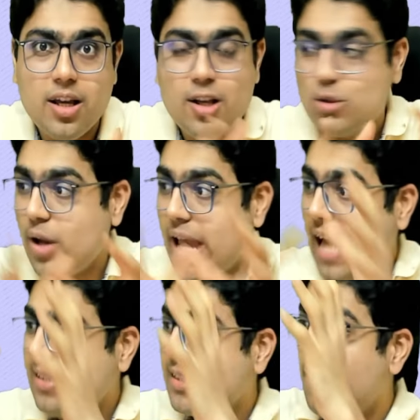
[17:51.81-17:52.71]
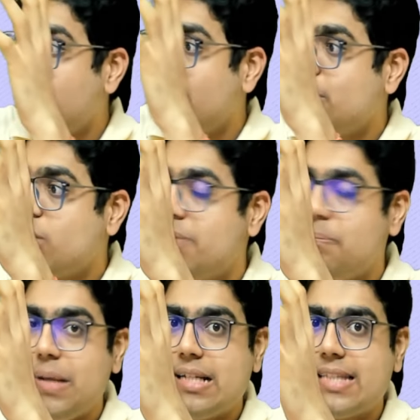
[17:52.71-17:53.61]
So as compared to
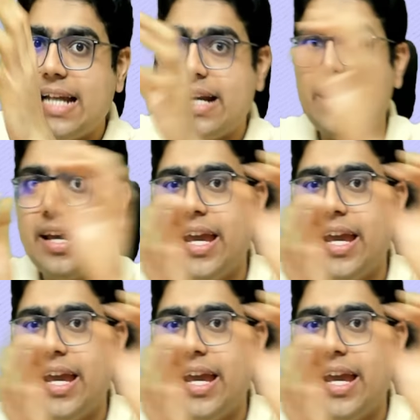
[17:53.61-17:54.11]
complete set,